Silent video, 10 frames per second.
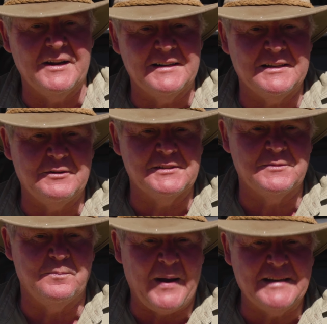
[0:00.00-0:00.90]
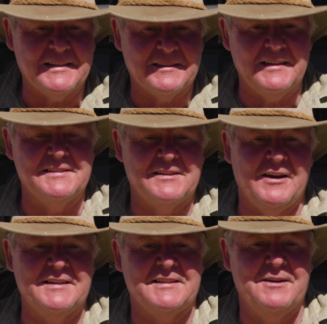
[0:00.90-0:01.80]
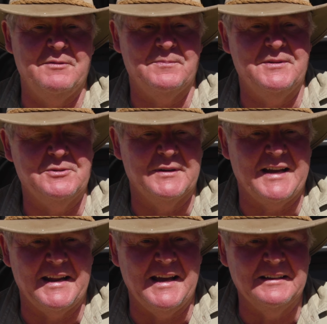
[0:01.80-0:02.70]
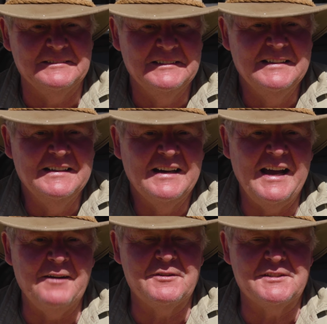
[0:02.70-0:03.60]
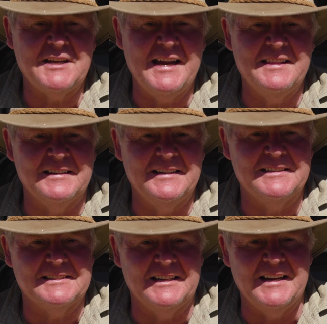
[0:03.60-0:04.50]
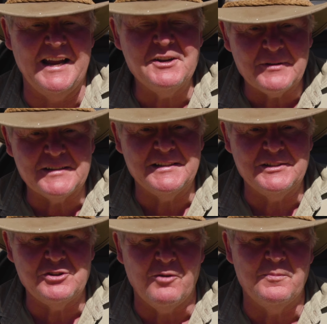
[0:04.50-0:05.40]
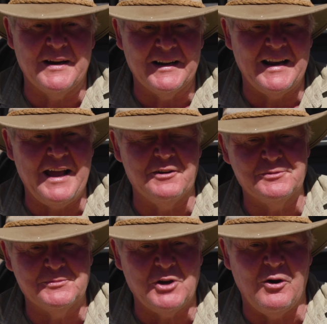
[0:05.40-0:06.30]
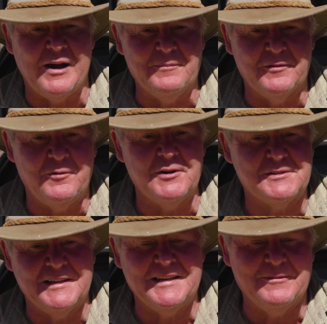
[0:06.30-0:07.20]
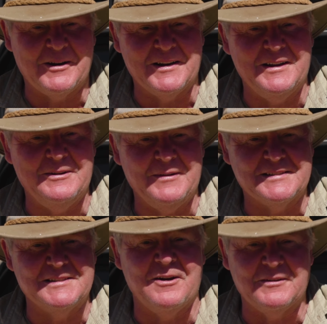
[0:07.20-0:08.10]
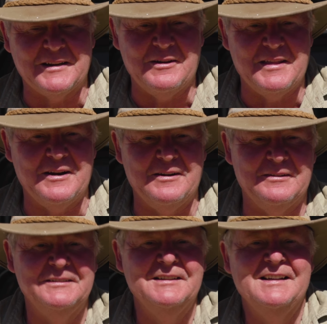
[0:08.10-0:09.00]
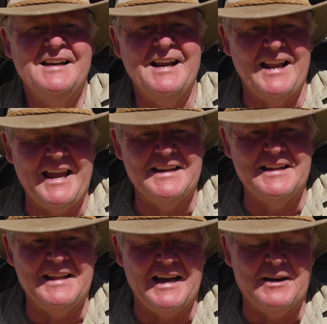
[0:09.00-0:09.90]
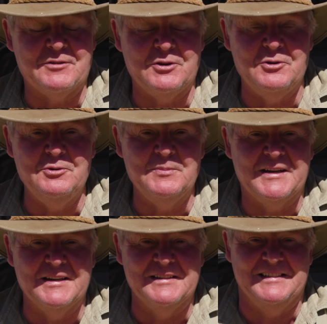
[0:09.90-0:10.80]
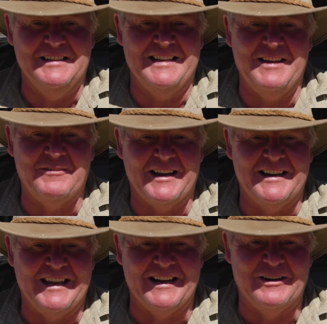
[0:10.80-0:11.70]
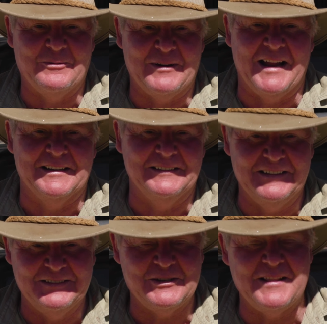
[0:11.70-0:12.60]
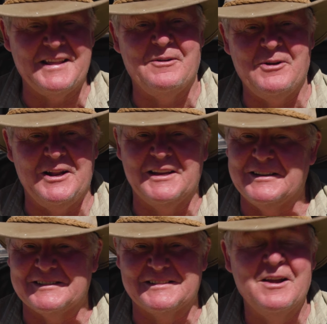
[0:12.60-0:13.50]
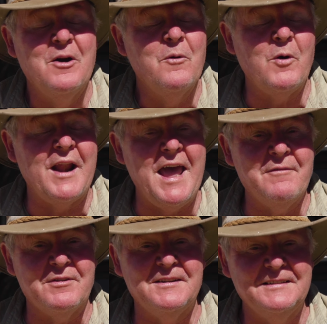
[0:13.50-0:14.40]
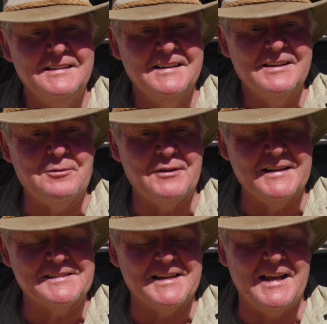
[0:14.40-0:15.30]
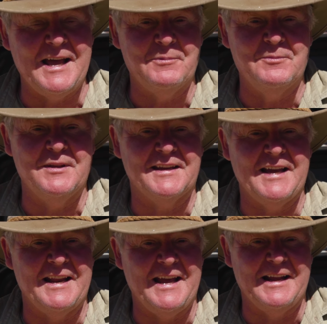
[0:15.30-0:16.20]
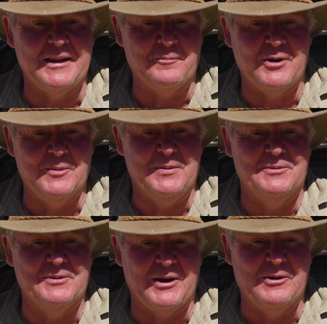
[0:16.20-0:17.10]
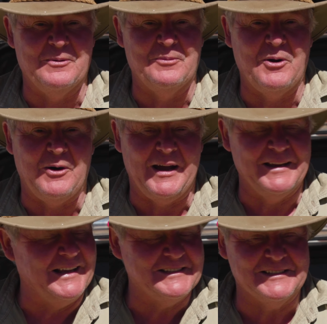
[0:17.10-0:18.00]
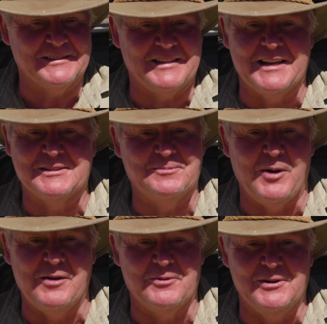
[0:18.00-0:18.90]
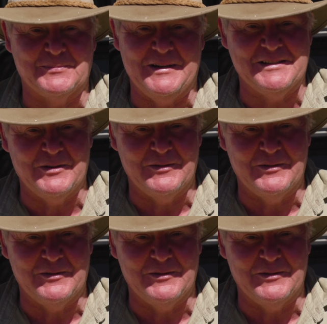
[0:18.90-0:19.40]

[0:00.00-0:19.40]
going to tell you some basic things that I take with me to a cutout. I have to say that it's an interesting job and allow some time. The first thing you want to do is not go there late in the afternoon because you're never going to get it all done. Get there early because whatever you think's going to happen with a cutout, it probably will go awry. That's my first piece of